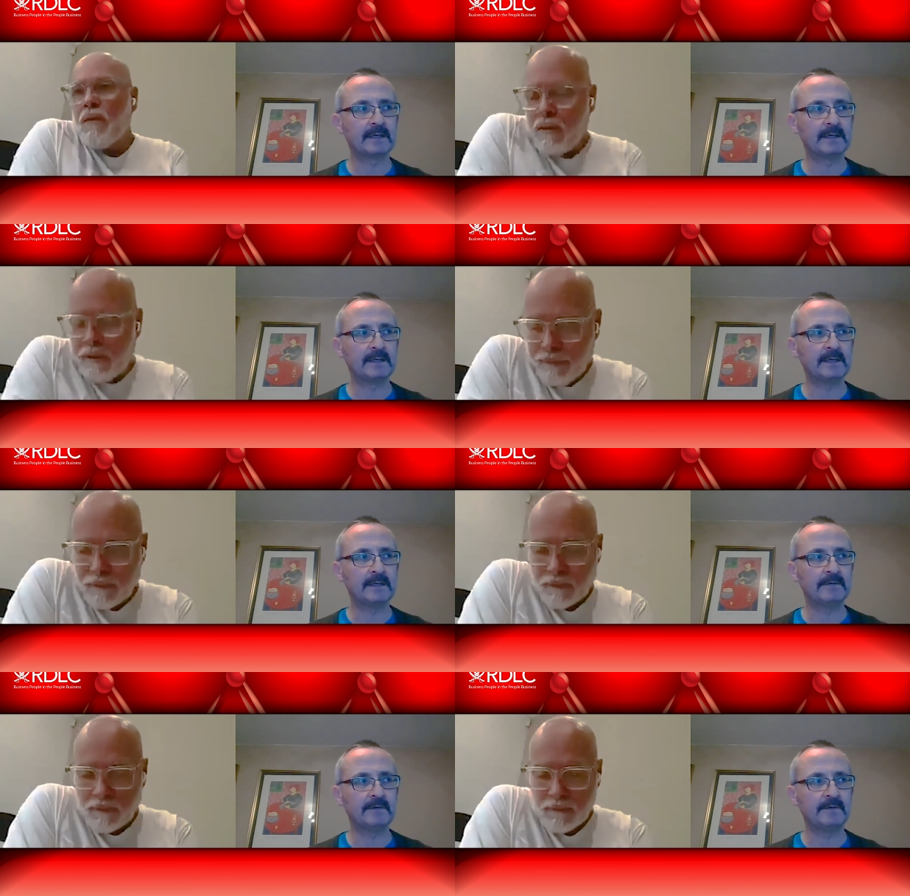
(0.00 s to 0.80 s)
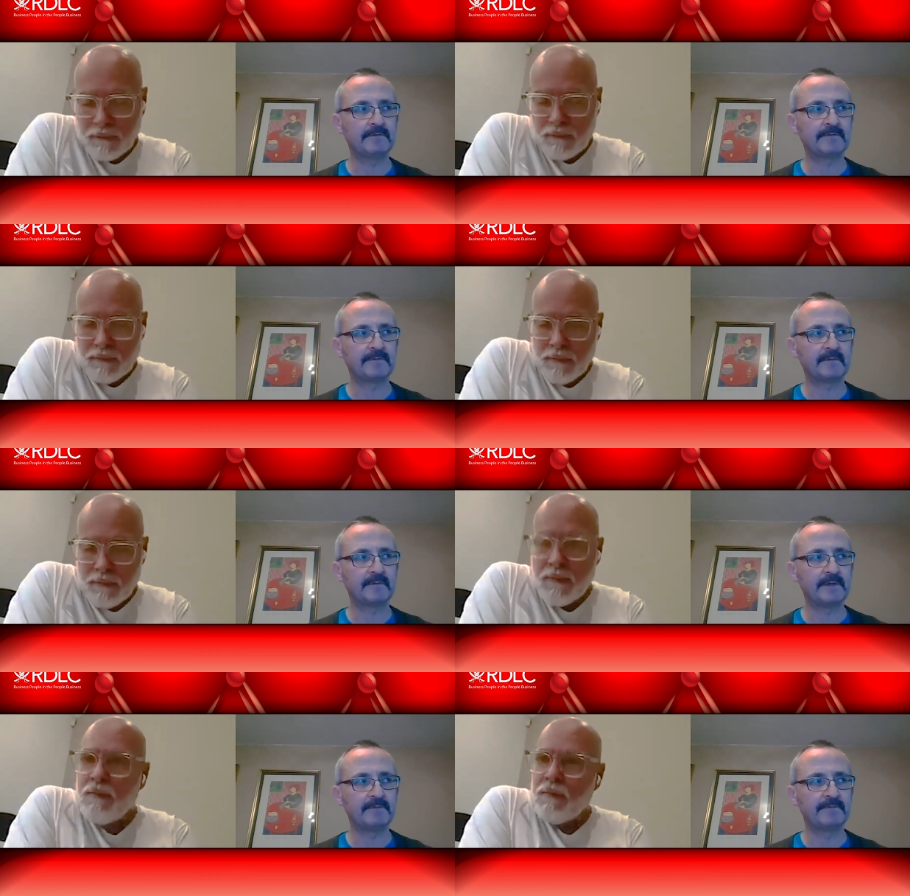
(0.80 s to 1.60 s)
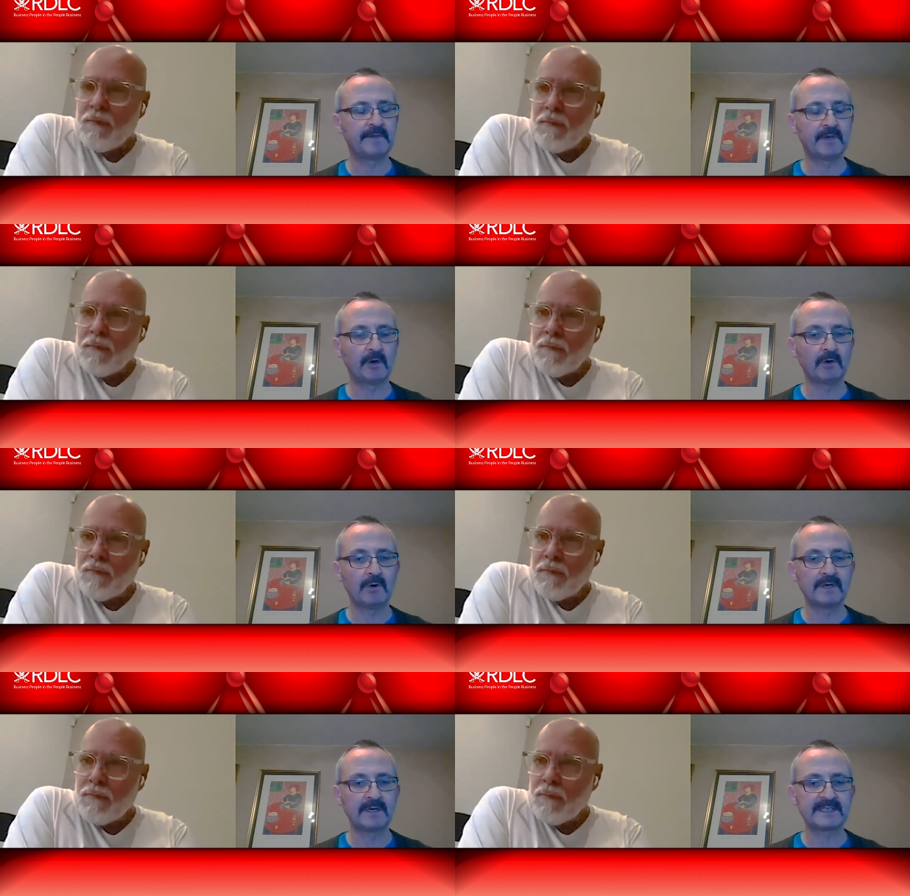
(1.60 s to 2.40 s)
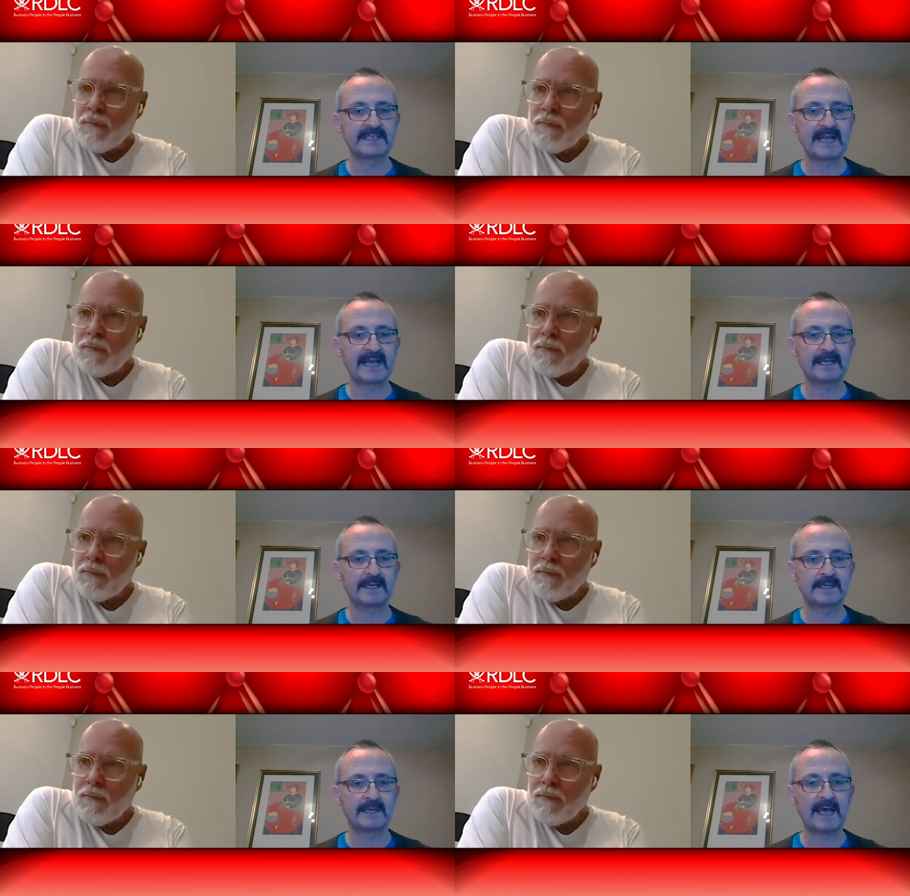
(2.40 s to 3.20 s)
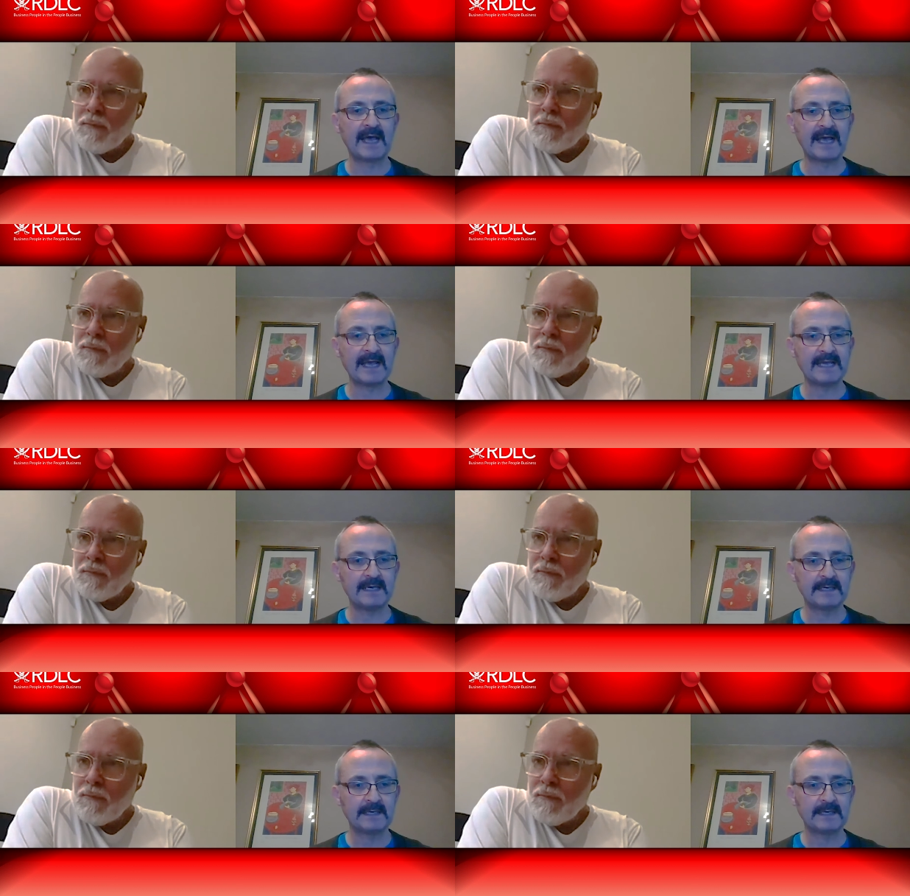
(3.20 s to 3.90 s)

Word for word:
Speaker 1: you, you've you've got to understand a